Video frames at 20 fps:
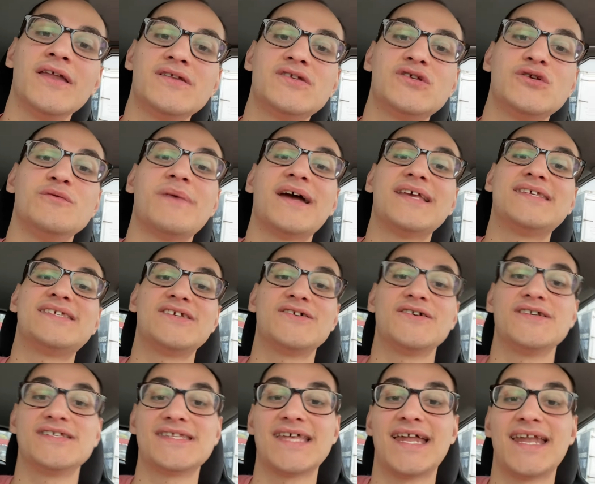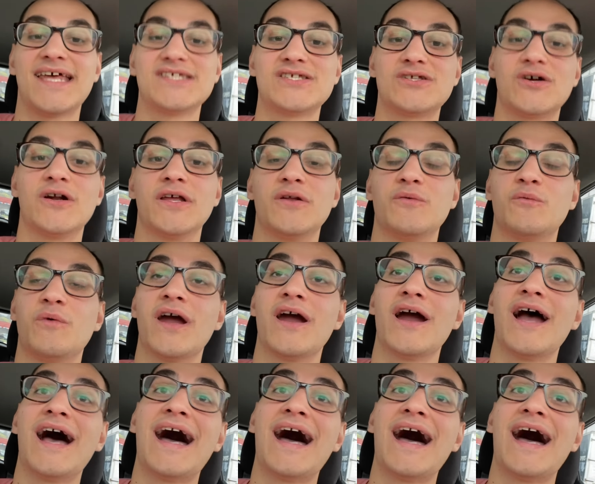to my series that I started where